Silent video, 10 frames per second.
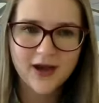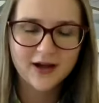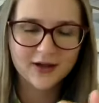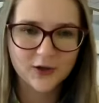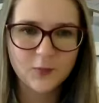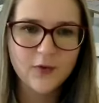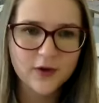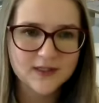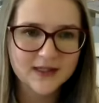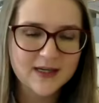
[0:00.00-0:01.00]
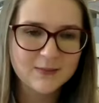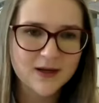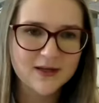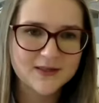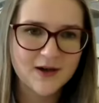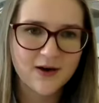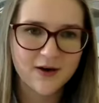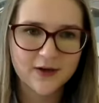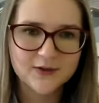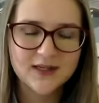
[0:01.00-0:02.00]
that? What those key pillars
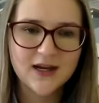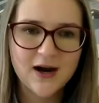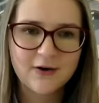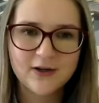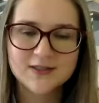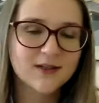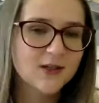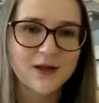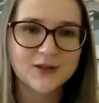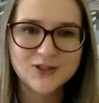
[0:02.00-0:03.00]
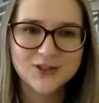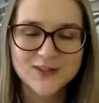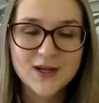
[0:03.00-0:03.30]
are, those key areas. Like you mentioned,